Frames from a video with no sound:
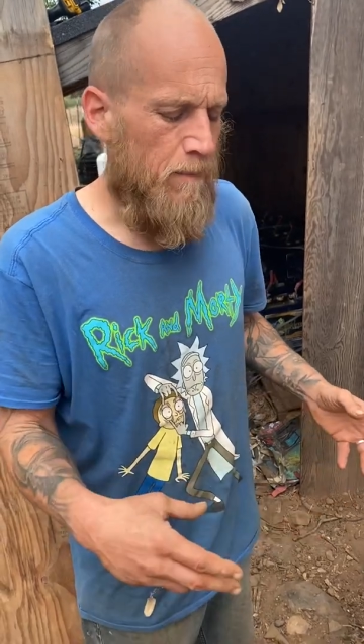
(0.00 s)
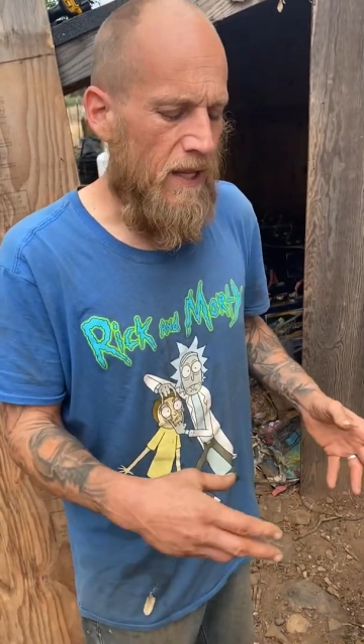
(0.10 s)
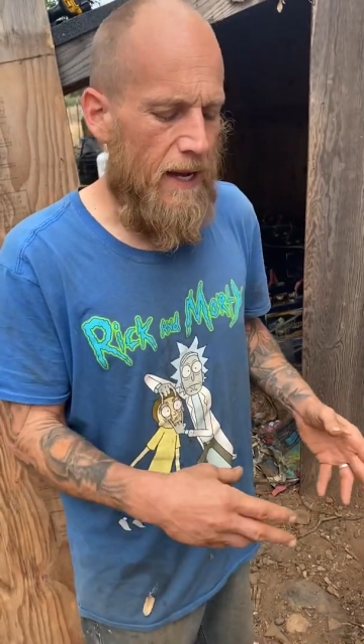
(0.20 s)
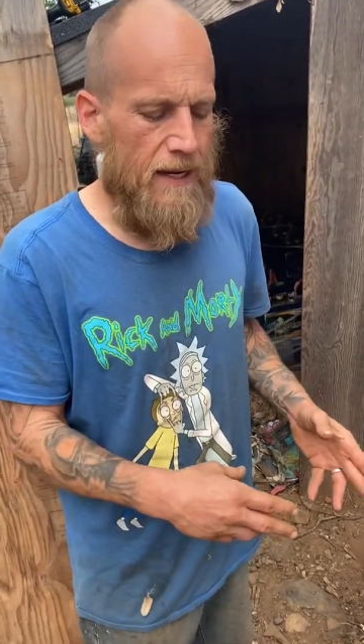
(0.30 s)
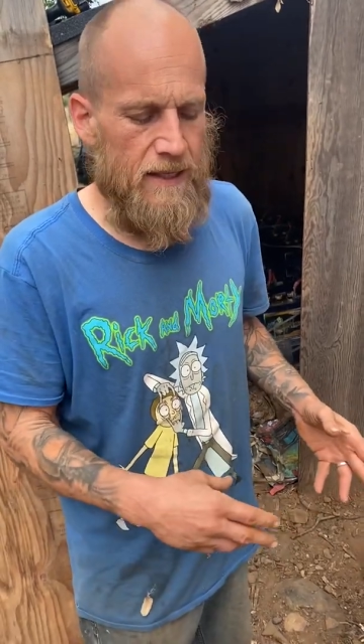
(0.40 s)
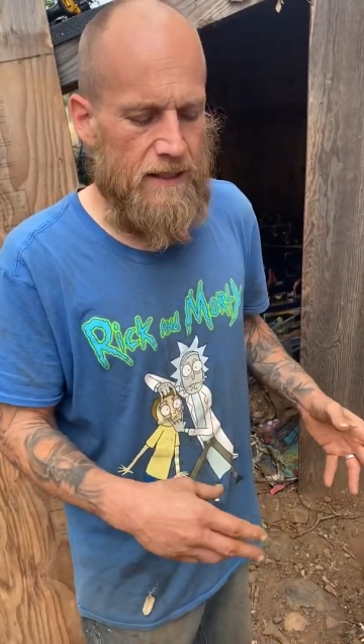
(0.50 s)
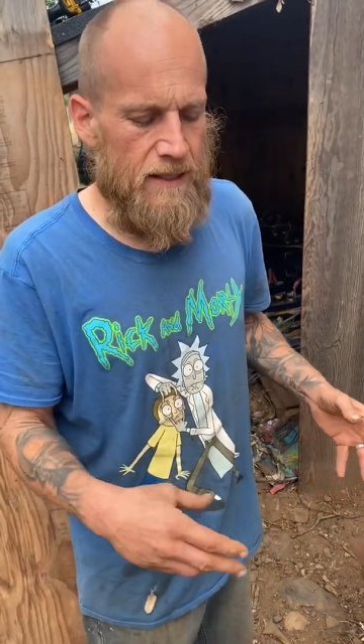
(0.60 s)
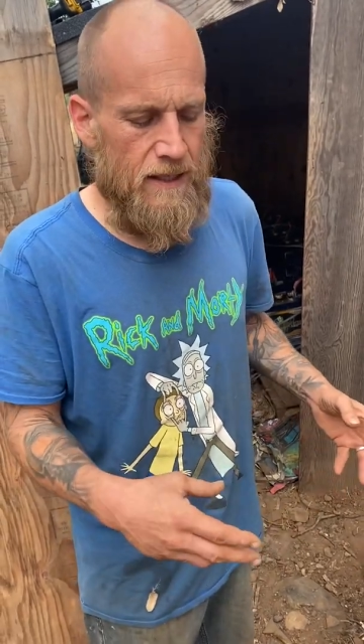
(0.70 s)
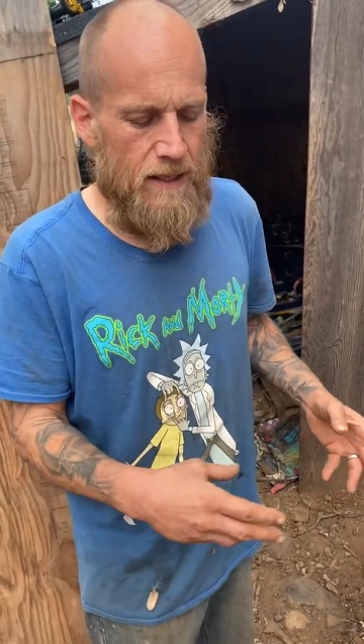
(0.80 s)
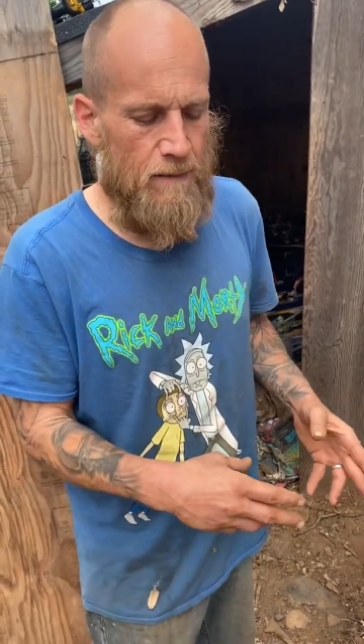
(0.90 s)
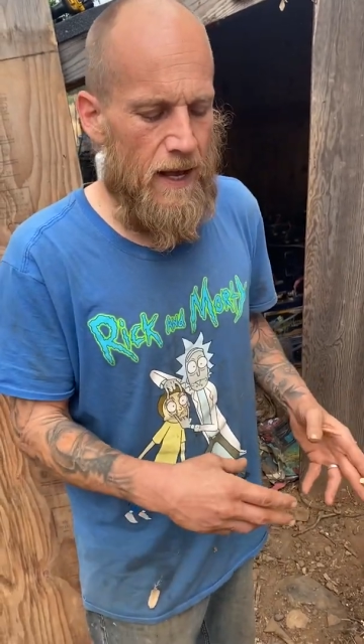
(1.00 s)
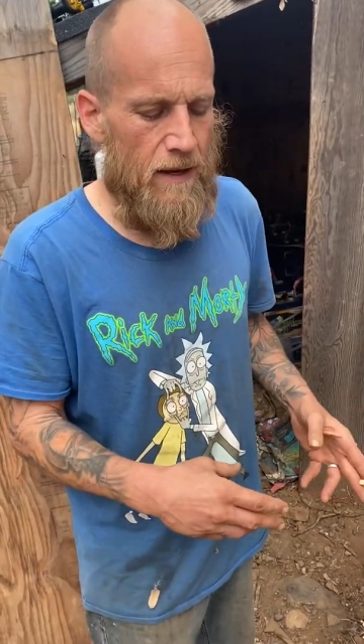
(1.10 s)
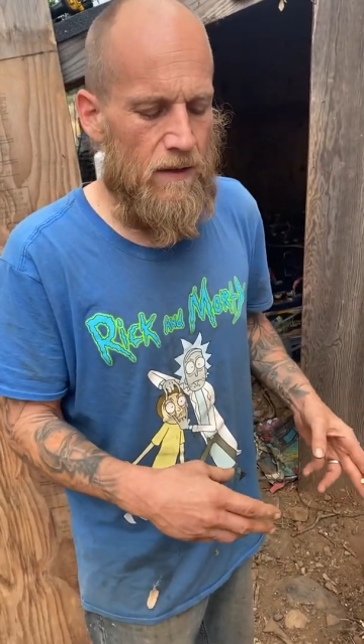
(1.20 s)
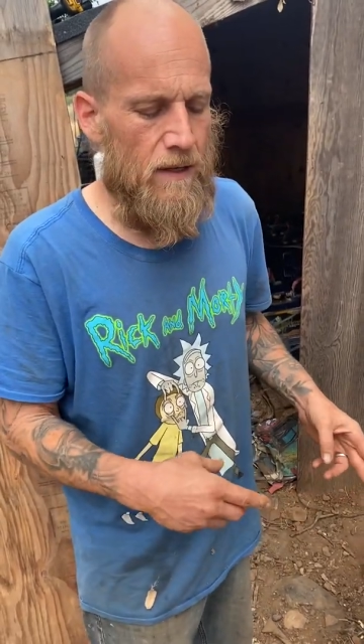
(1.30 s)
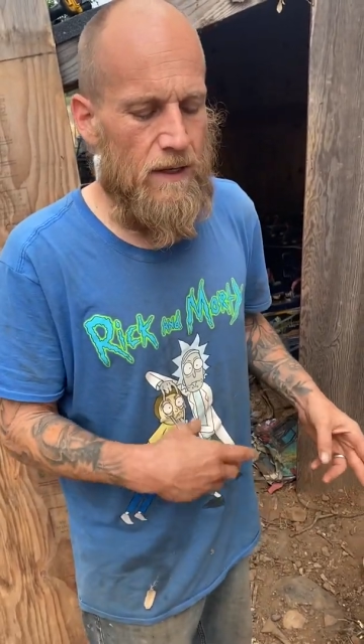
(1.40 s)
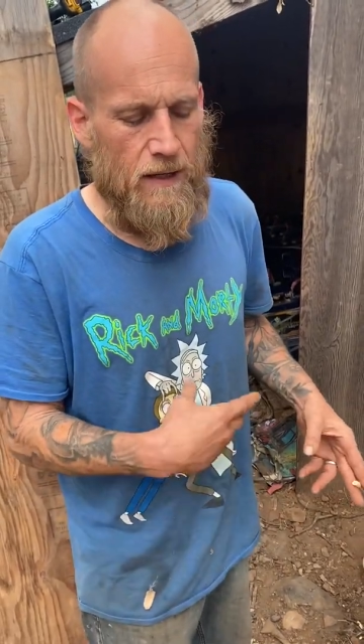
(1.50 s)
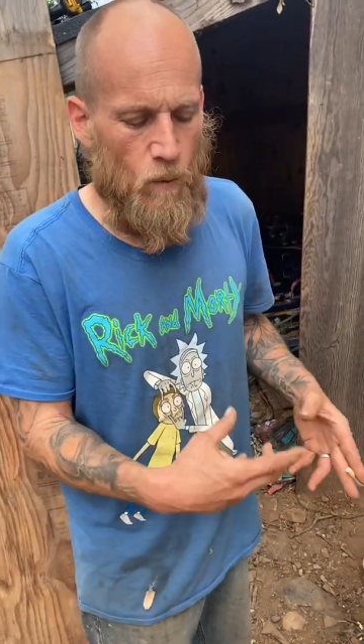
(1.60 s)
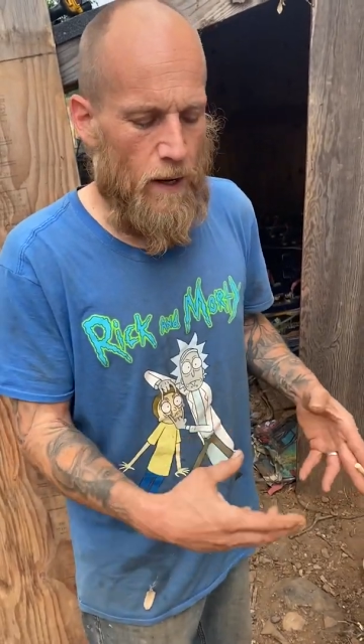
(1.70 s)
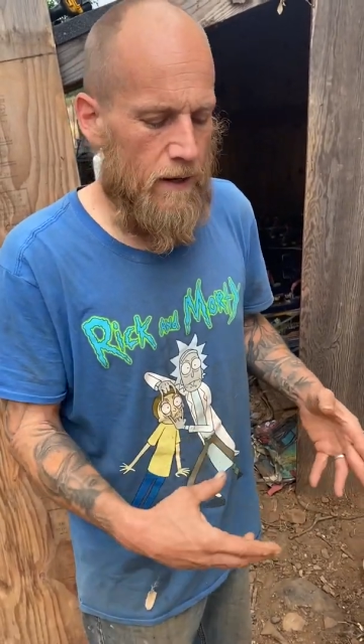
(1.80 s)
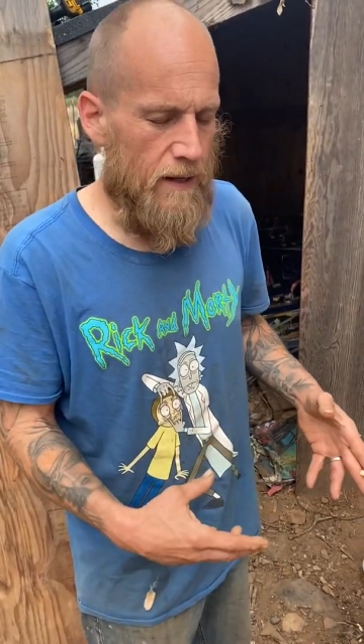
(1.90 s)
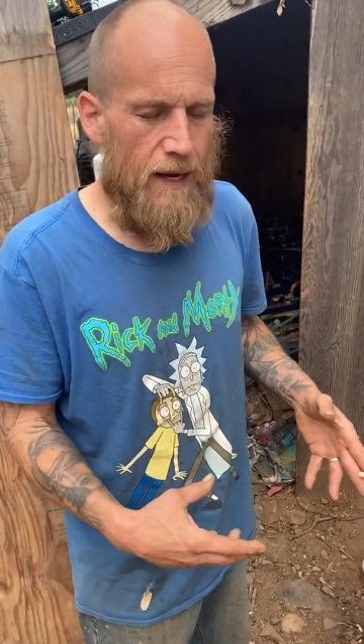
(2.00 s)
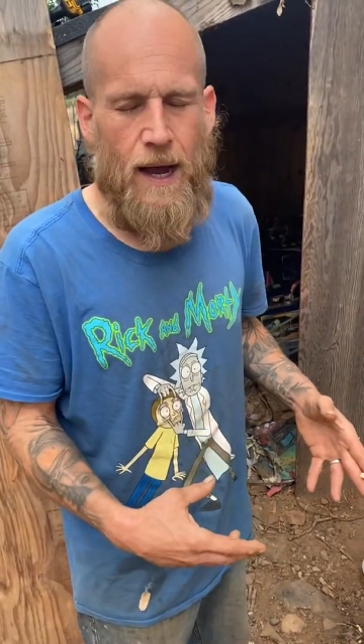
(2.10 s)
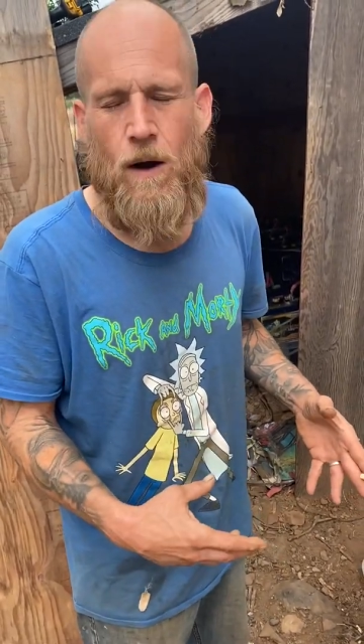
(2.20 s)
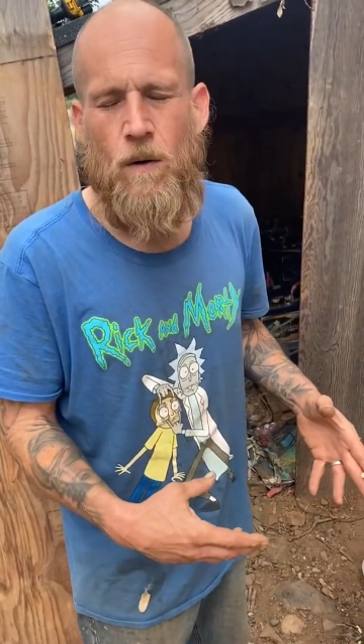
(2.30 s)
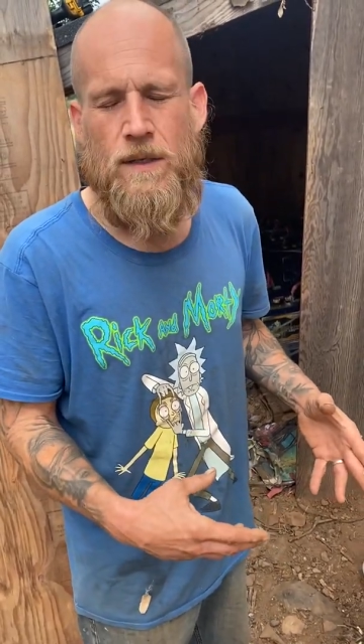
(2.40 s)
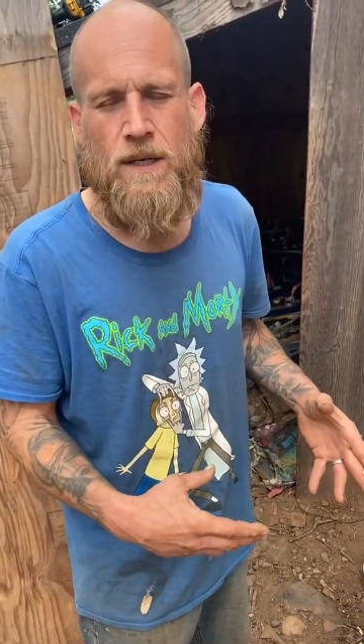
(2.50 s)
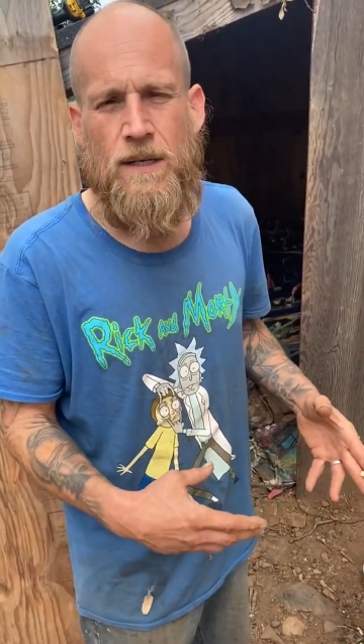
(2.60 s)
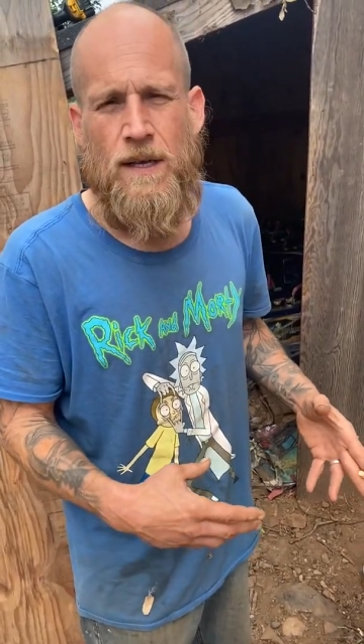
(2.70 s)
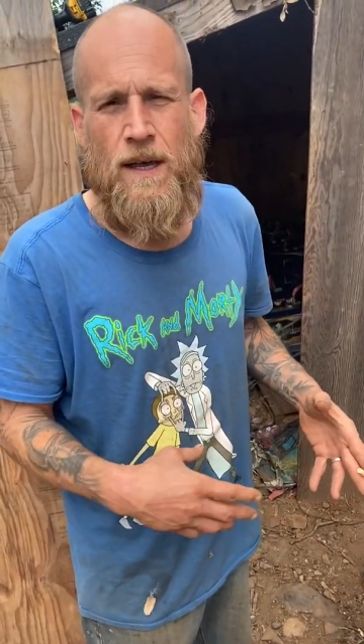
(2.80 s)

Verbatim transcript: plating to the metal and wearing out